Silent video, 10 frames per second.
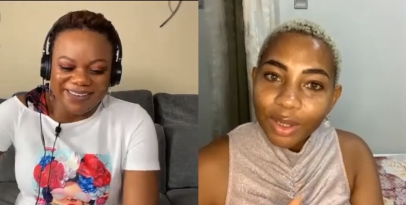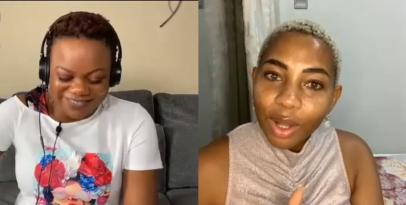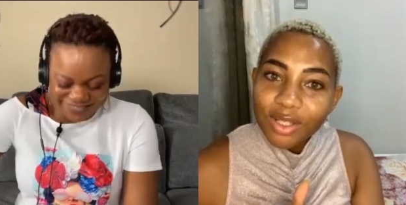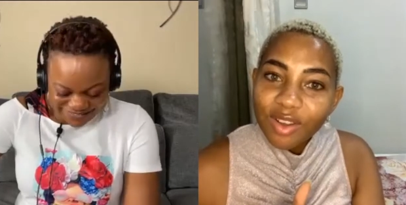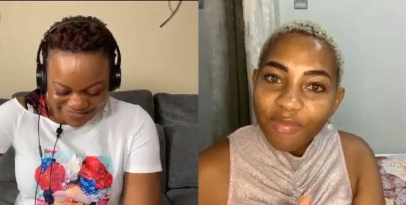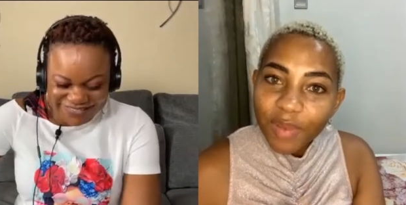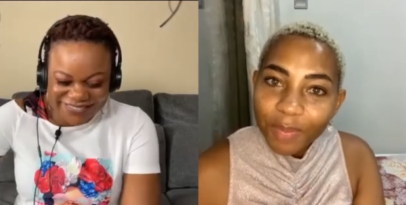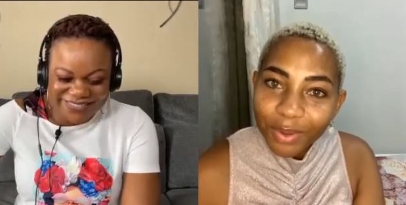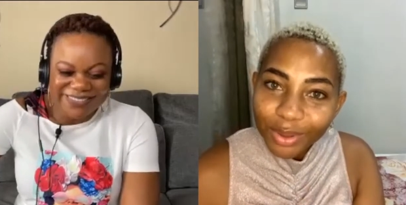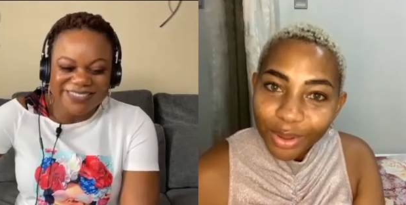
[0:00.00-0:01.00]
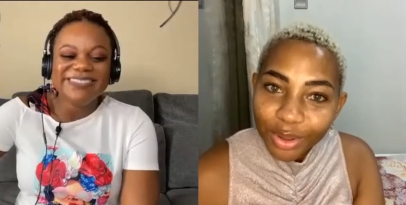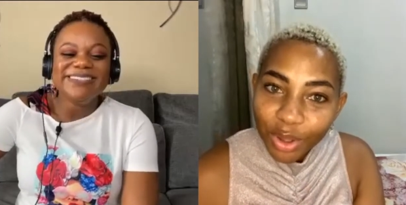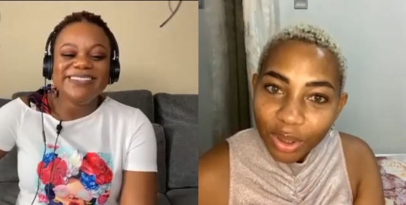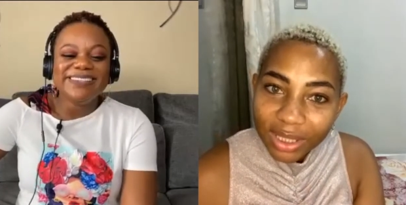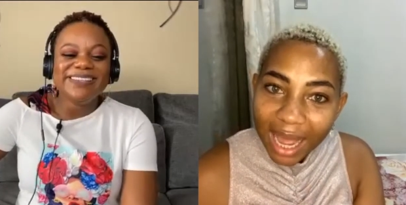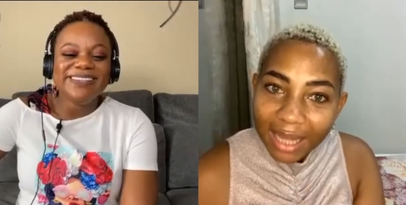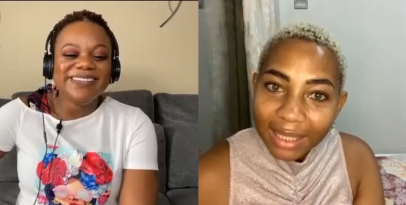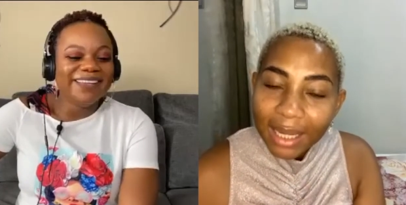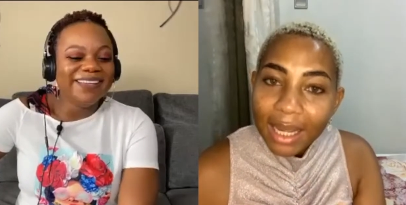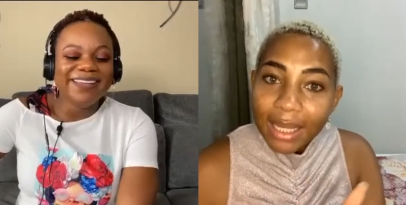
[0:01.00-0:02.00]
Speaker 1: lots of people don't know that
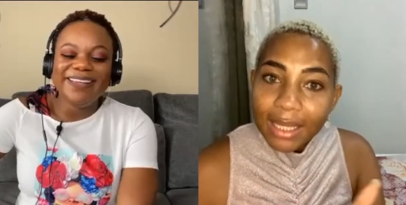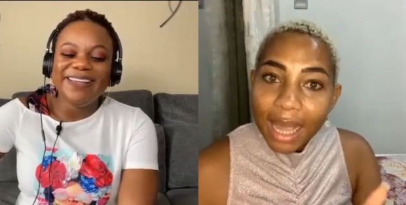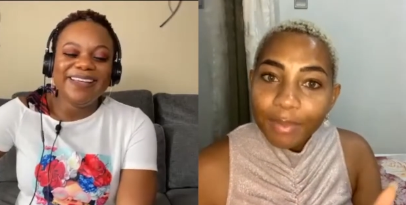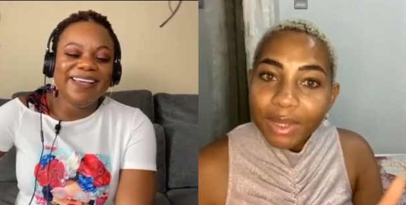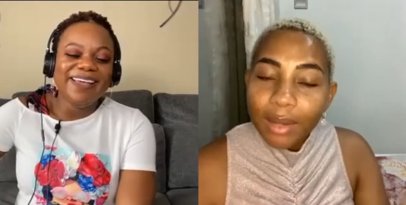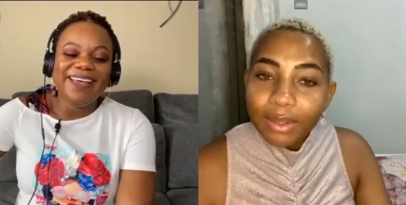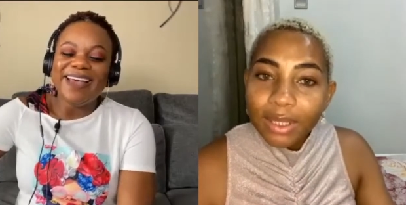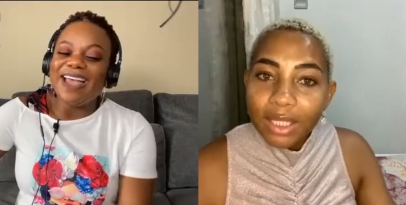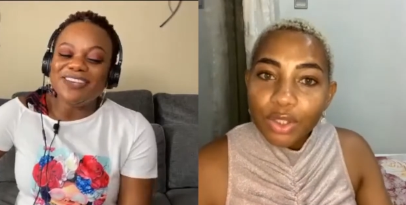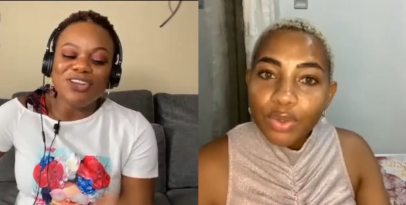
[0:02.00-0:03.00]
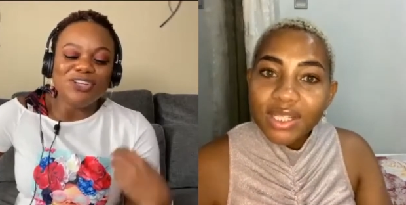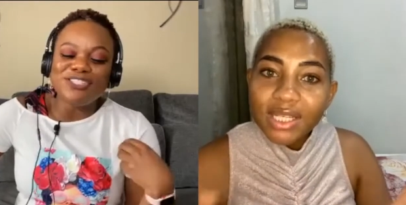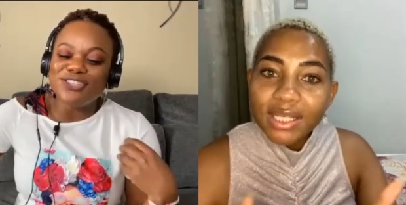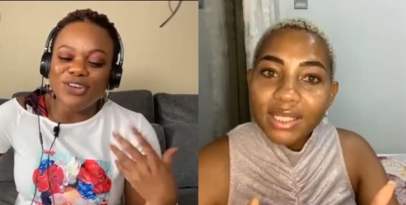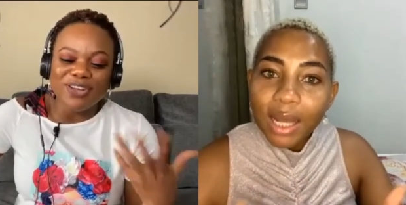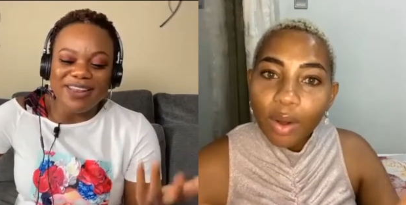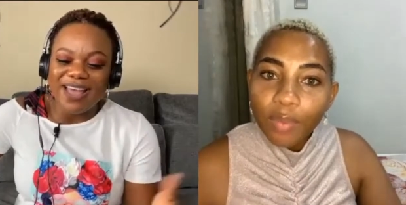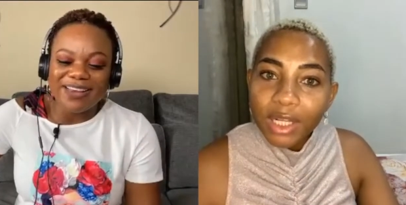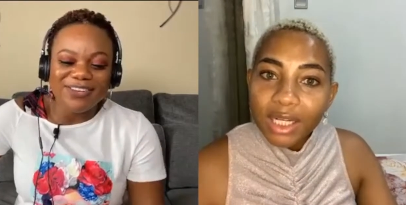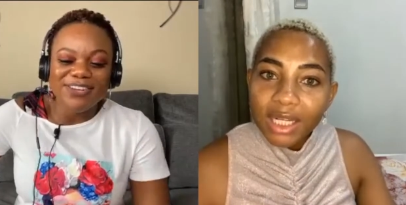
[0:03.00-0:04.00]
yeah, the, the I don't know
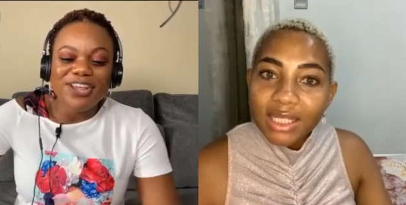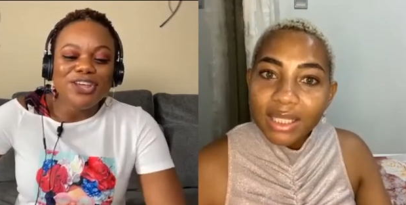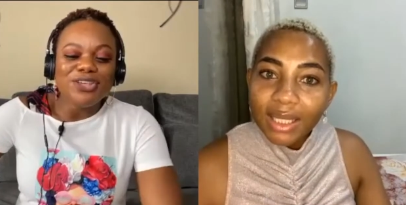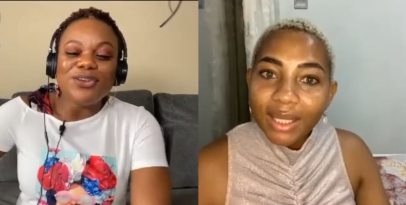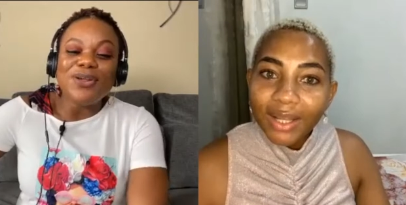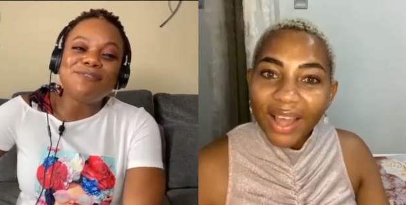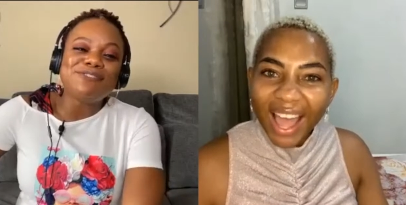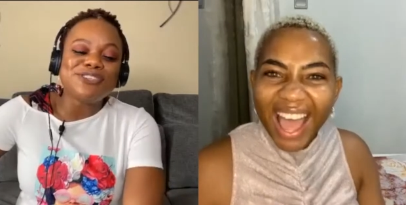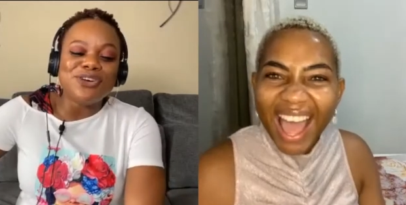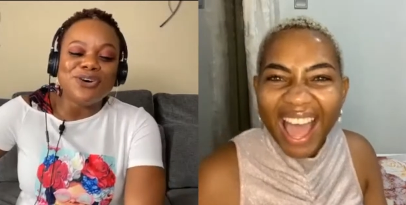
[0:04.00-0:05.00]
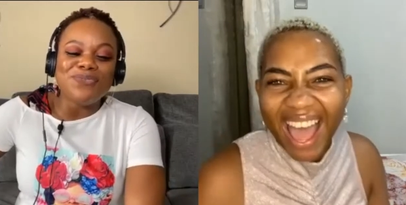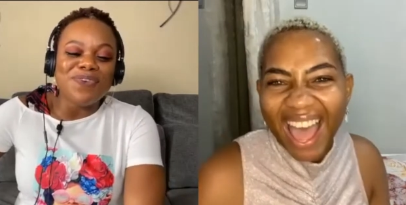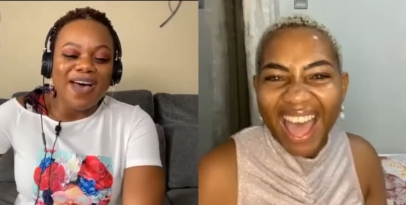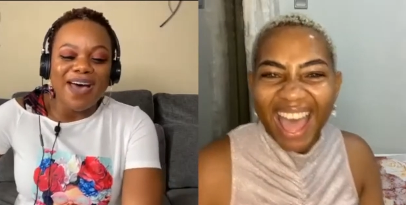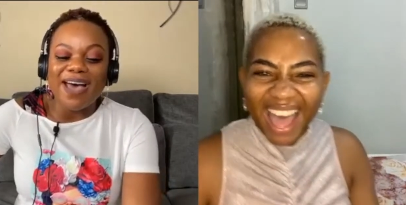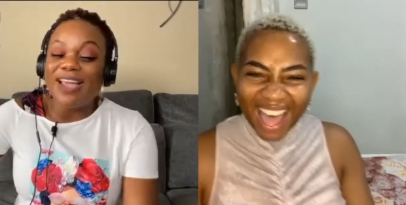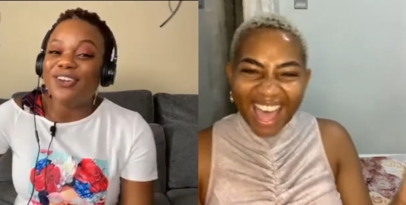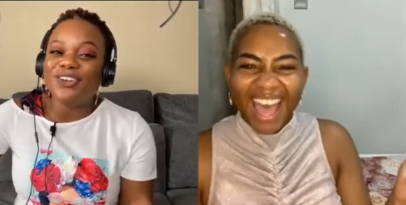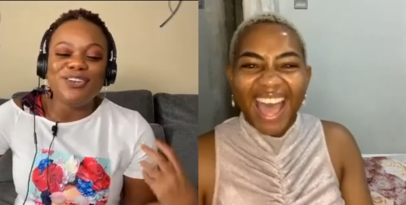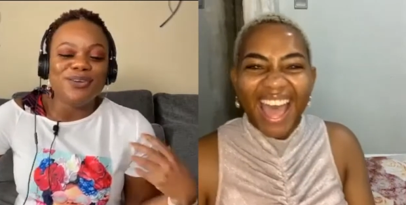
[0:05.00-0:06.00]
that. Completely...
Speaker 2: You don't have to go far. I
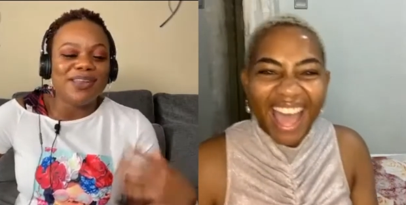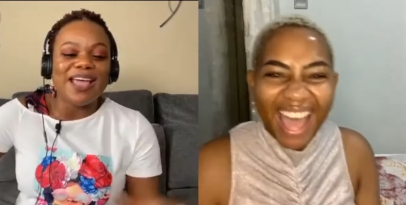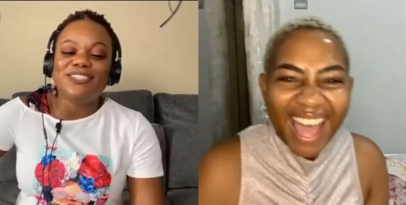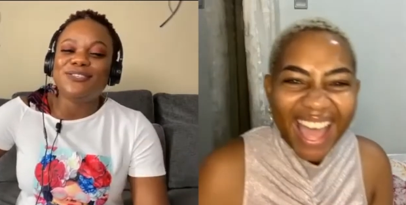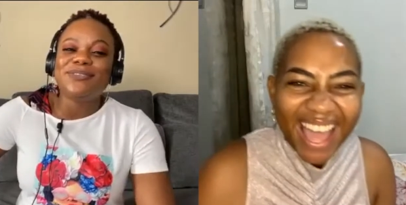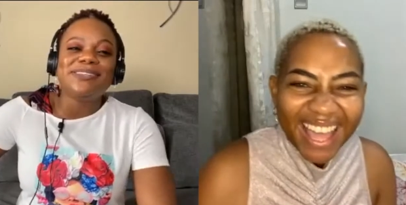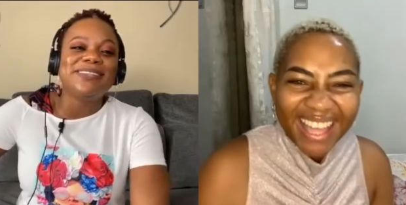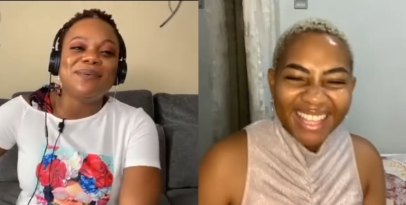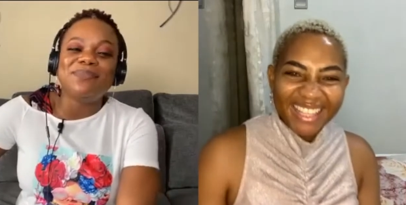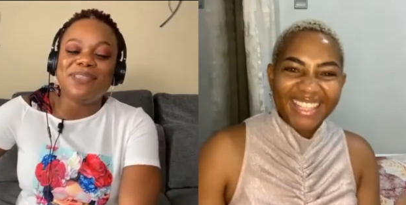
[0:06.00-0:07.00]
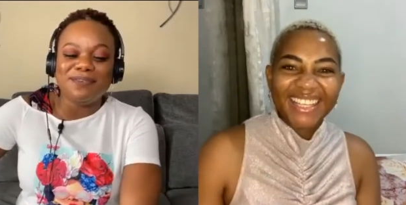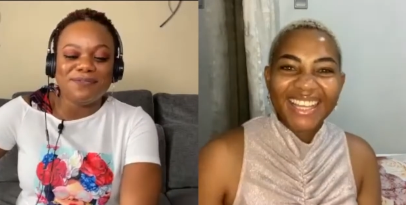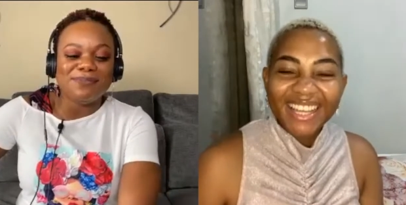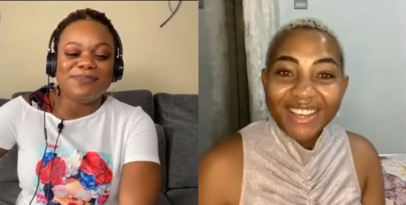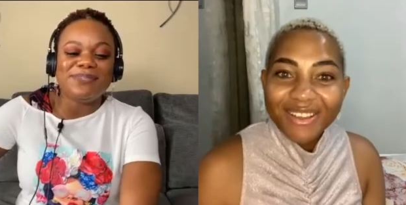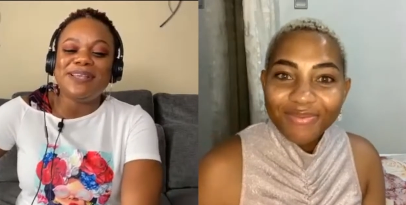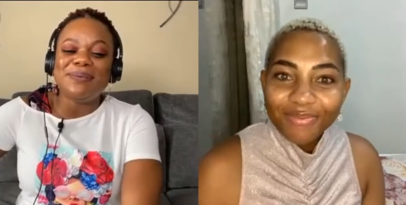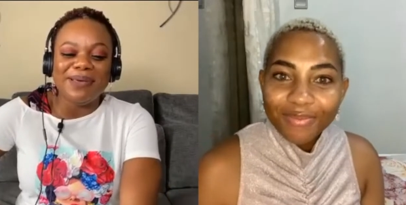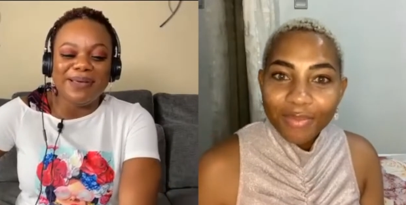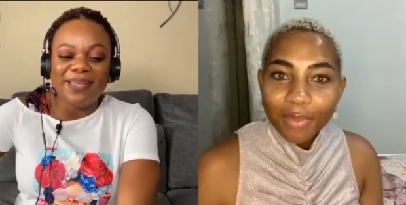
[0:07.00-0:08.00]
don't know that. I do the same thing from
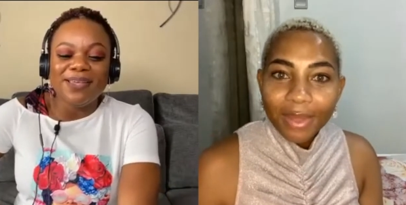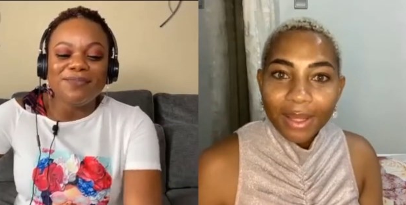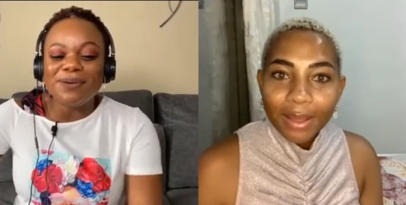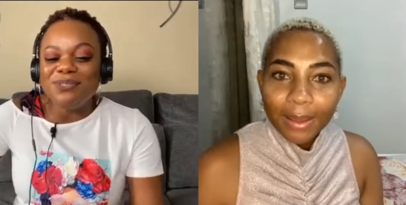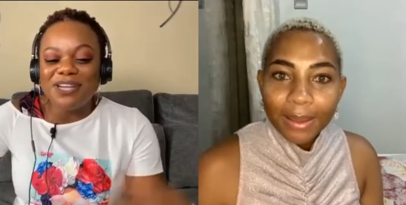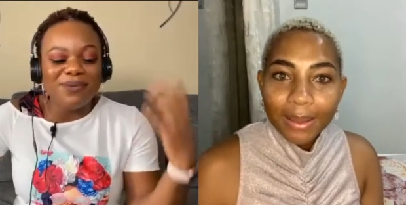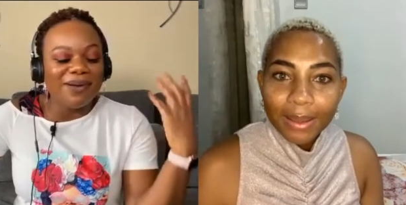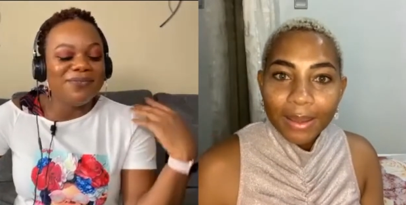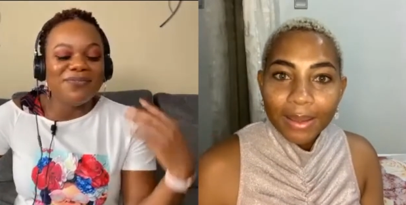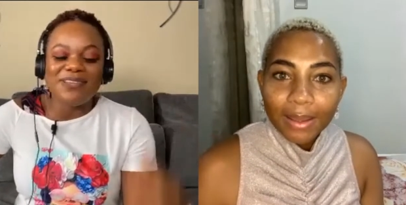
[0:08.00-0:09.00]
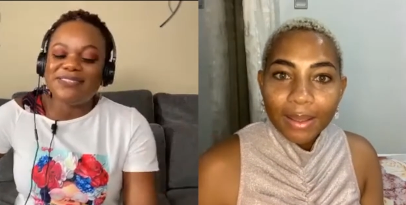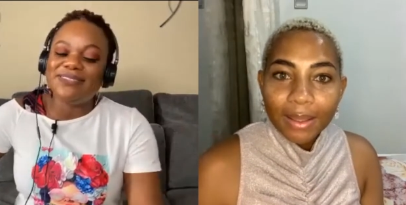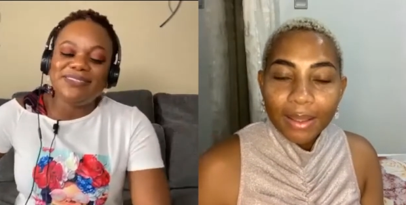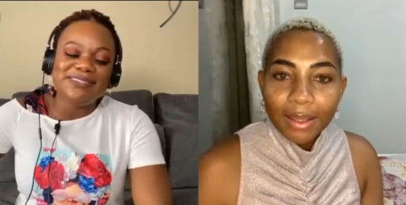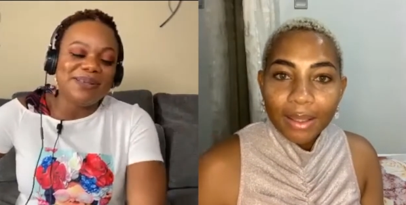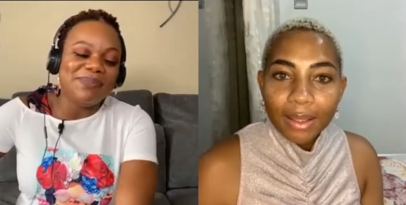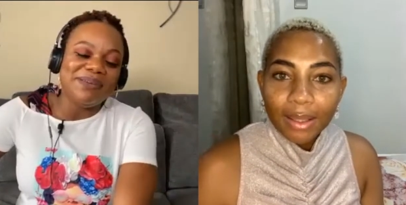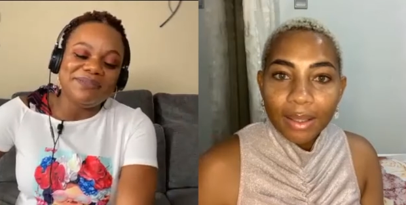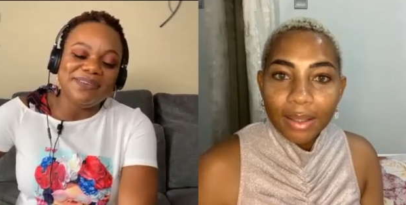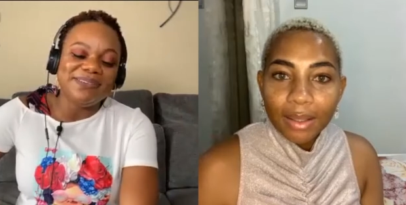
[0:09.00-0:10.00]
December, from January 1st to December
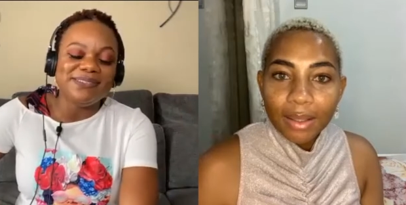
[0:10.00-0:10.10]
1st,